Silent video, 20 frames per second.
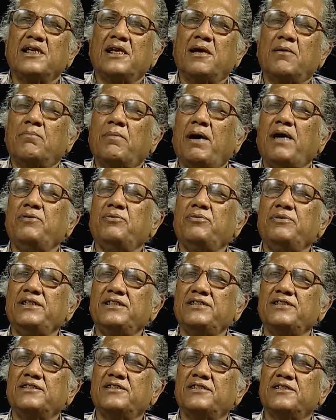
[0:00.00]
by
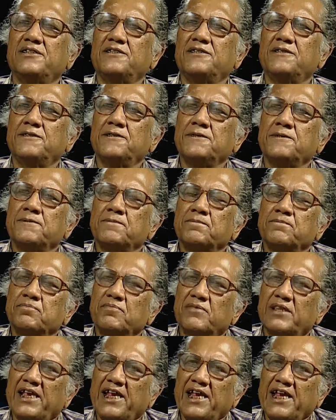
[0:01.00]
which
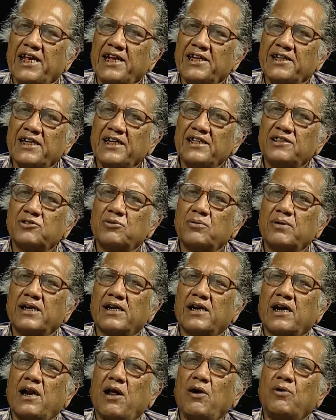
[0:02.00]
the English were
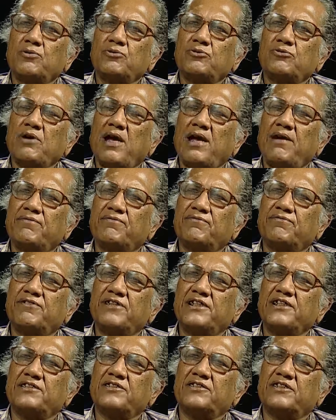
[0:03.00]
allowed to have
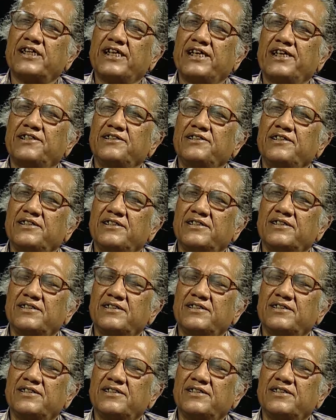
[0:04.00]
free trade